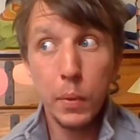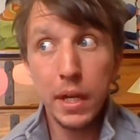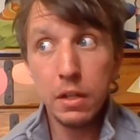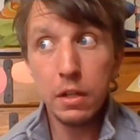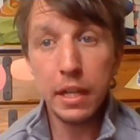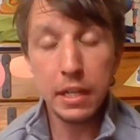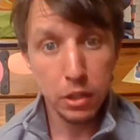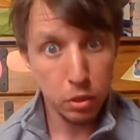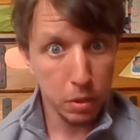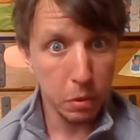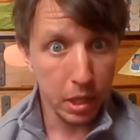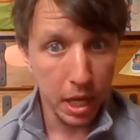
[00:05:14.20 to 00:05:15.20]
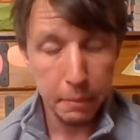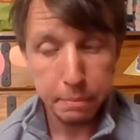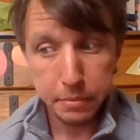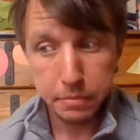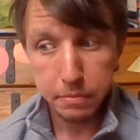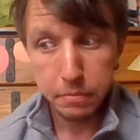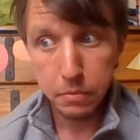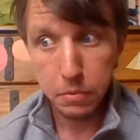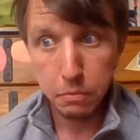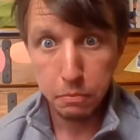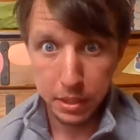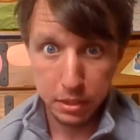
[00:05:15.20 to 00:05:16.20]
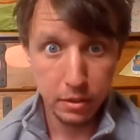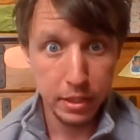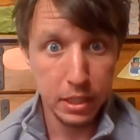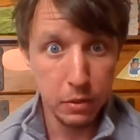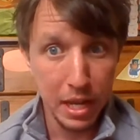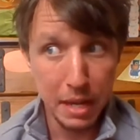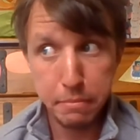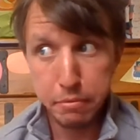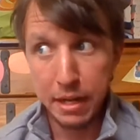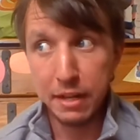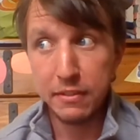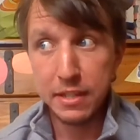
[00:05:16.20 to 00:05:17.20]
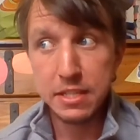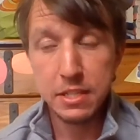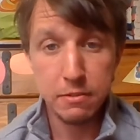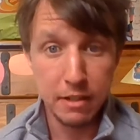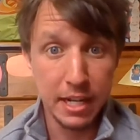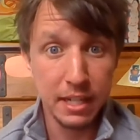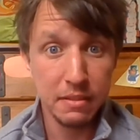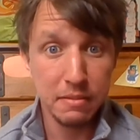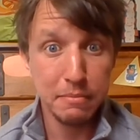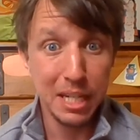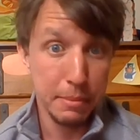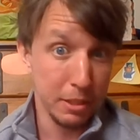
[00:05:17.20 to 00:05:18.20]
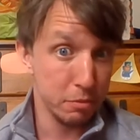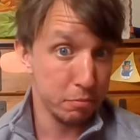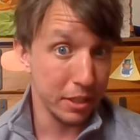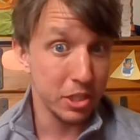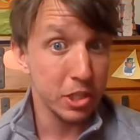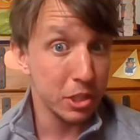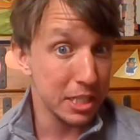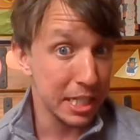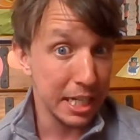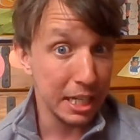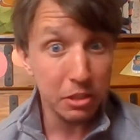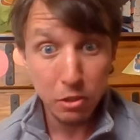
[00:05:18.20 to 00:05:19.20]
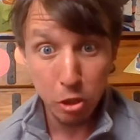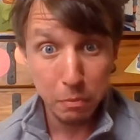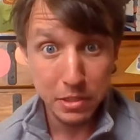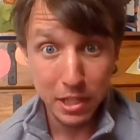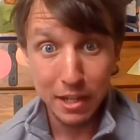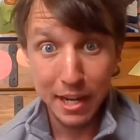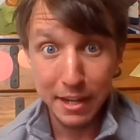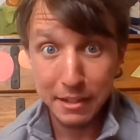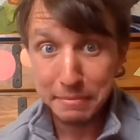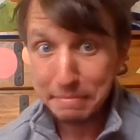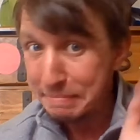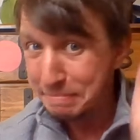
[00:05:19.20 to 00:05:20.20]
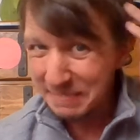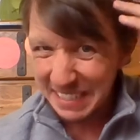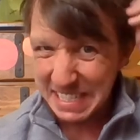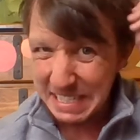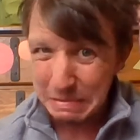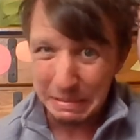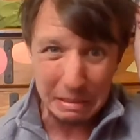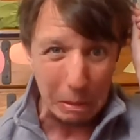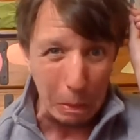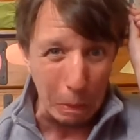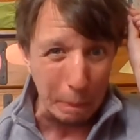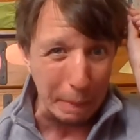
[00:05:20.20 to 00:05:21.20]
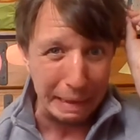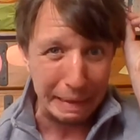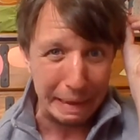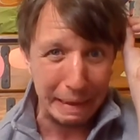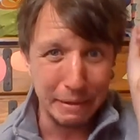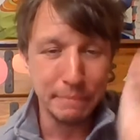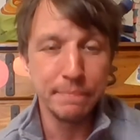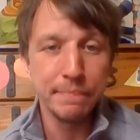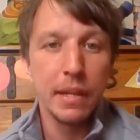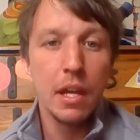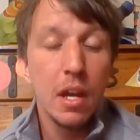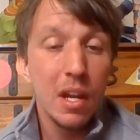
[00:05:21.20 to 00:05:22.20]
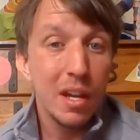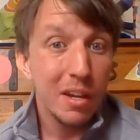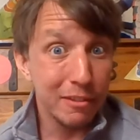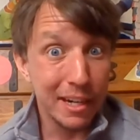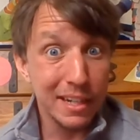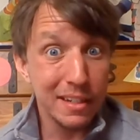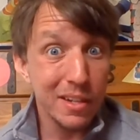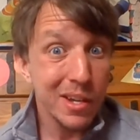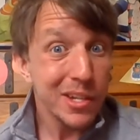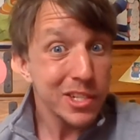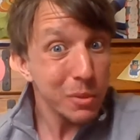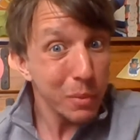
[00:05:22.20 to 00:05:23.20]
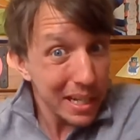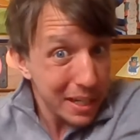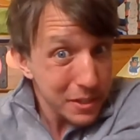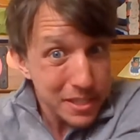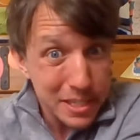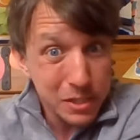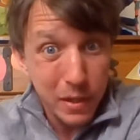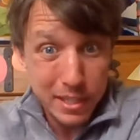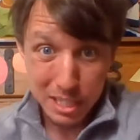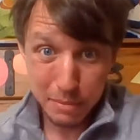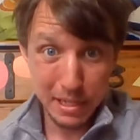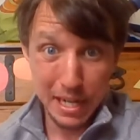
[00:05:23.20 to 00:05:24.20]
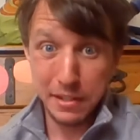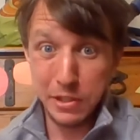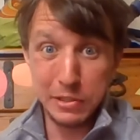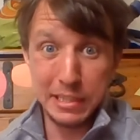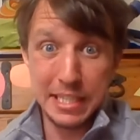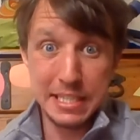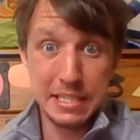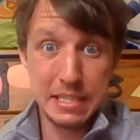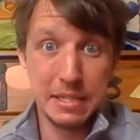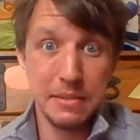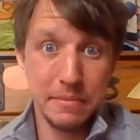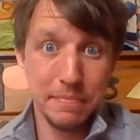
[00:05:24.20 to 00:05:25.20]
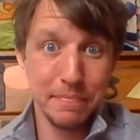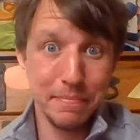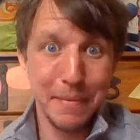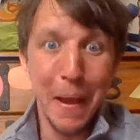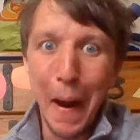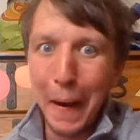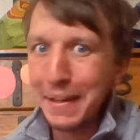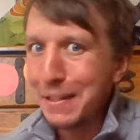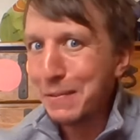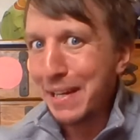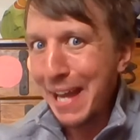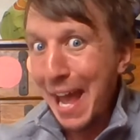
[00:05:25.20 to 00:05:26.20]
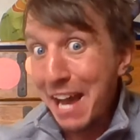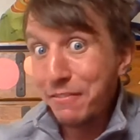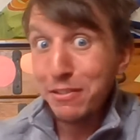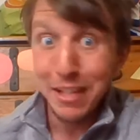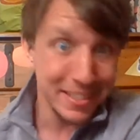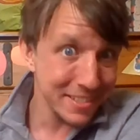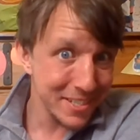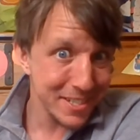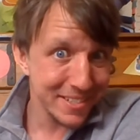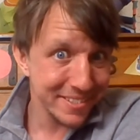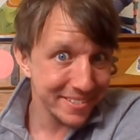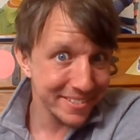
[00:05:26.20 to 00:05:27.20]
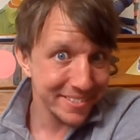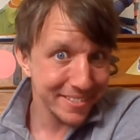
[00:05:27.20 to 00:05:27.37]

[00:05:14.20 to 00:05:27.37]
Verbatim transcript: we know that you woke up. We know that you had breakfast, right? Maybe you brushed your teeth, combed your hair. I still need to comb my hair, right? So, what else is going to be on your list? Are you going to have lunch?